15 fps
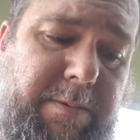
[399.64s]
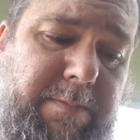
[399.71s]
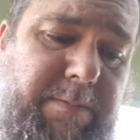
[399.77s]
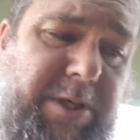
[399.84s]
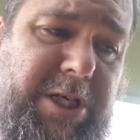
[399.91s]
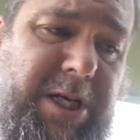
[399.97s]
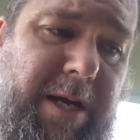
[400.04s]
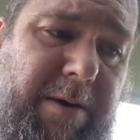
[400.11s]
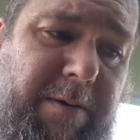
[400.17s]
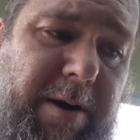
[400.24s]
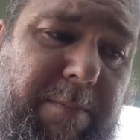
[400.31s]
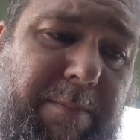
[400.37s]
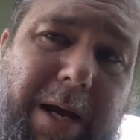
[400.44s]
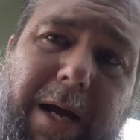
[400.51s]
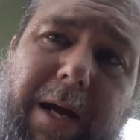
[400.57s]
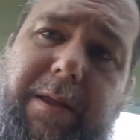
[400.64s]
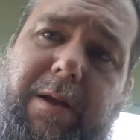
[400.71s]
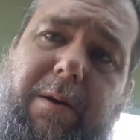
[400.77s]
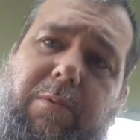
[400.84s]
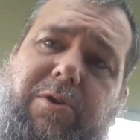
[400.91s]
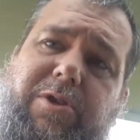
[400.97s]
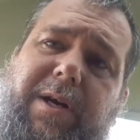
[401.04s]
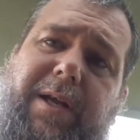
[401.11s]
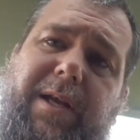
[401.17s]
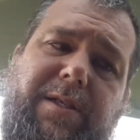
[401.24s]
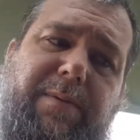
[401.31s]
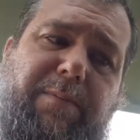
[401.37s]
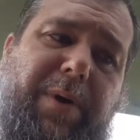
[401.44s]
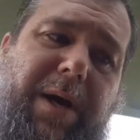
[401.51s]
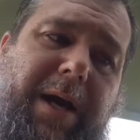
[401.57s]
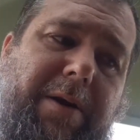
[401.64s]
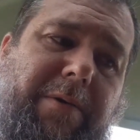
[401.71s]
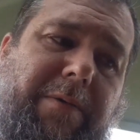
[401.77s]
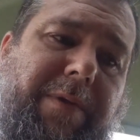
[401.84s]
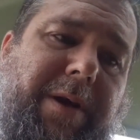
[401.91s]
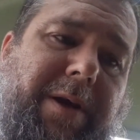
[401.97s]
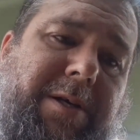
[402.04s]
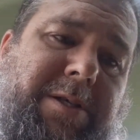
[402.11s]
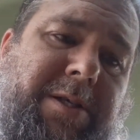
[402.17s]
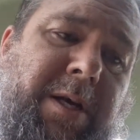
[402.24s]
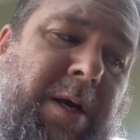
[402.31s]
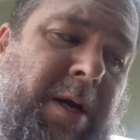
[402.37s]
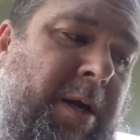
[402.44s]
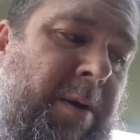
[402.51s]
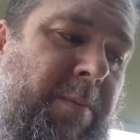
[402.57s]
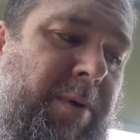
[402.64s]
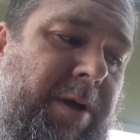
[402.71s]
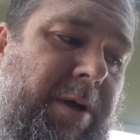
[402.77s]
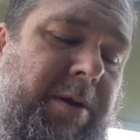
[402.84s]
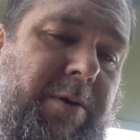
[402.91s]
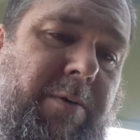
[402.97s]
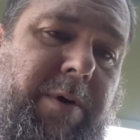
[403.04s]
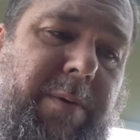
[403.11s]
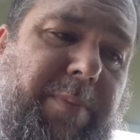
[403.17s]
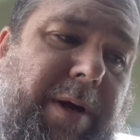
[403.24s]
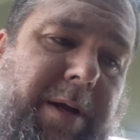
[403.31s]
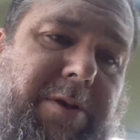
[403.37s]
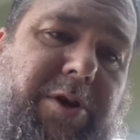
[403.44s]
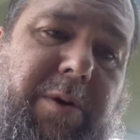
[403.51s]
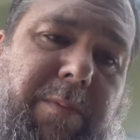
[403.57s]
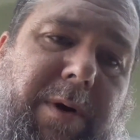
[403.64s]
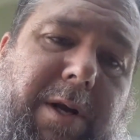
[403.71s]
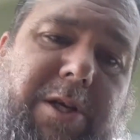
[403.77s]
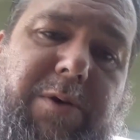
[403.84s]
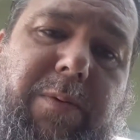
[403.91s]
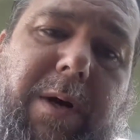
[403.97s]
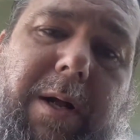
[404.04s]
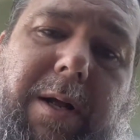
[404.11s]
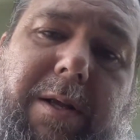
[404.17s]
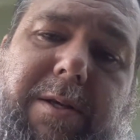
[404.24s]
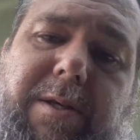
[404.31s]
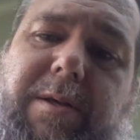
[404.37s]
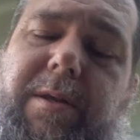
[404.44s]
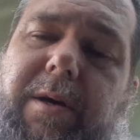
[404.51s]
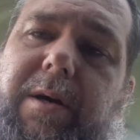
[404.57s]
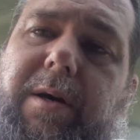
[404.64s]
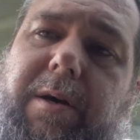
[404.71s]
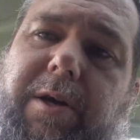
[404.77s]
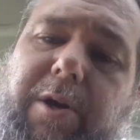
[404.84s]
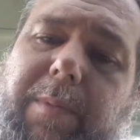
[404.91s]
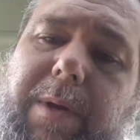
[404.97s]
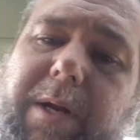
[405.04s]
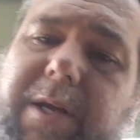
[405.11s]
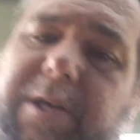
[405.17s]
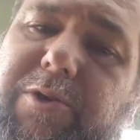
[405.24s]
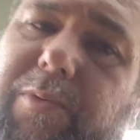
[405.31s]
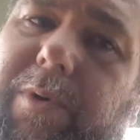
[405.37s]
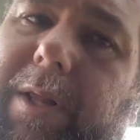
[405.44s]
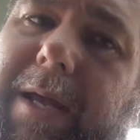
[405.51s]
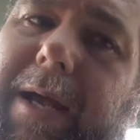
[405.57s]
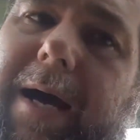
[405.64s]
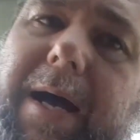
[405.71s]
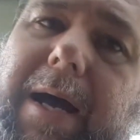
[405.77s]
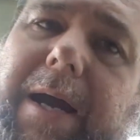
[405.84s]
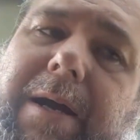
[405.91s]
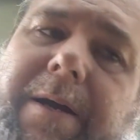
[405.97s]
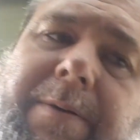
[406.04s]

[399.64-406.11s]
shed around back that I'm gonna try to get some paint on this, but you don't want to paint too much while the humidity is really high.